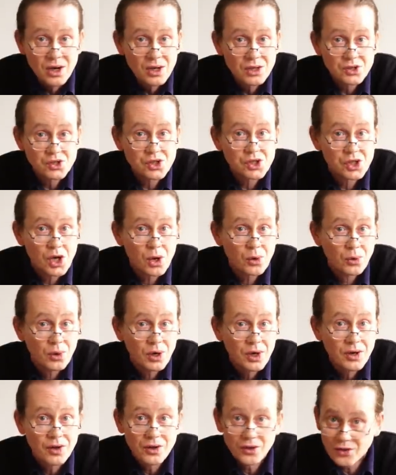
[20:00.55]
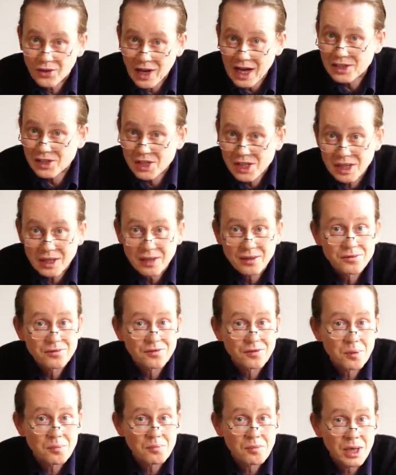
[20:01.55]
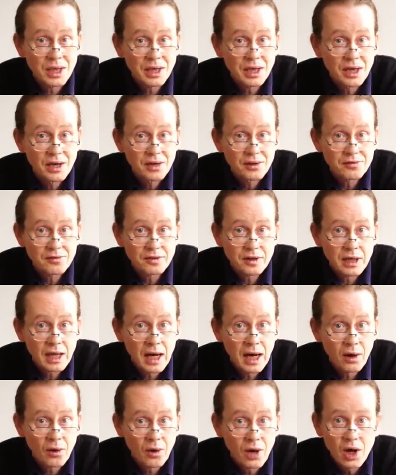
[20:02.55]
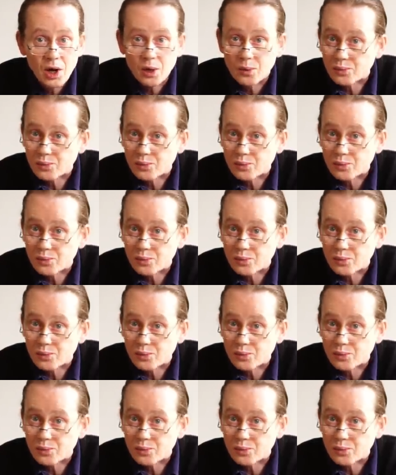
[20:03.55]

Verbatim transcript: So that's it from me for now.